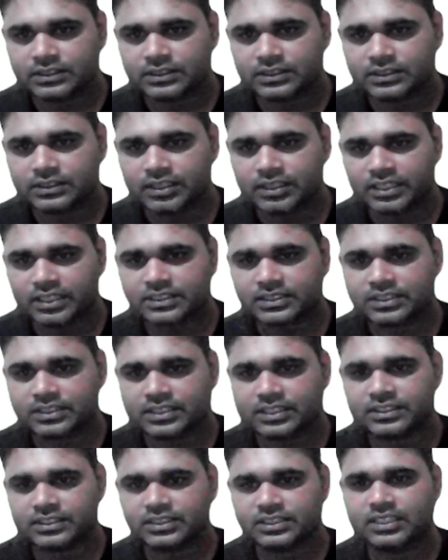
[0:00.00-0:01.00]

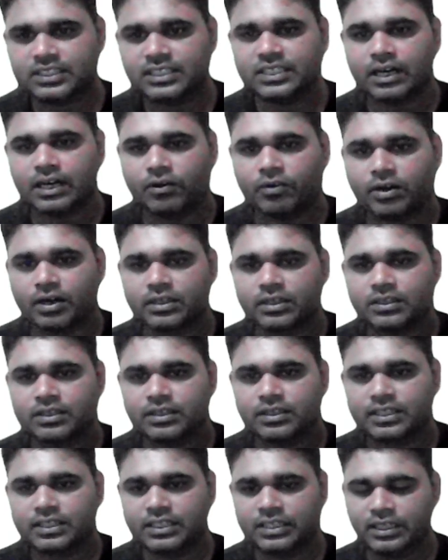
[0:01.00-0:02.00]
extends inward,
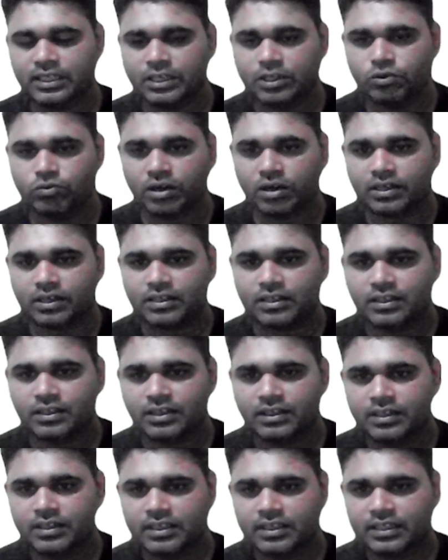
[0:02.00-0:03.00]

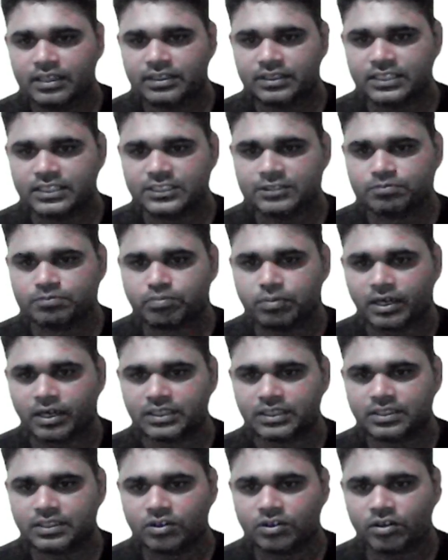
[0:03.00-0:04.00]
and this
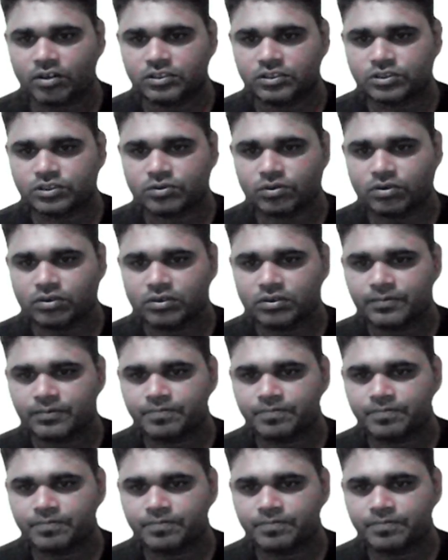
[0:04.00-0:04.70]
part also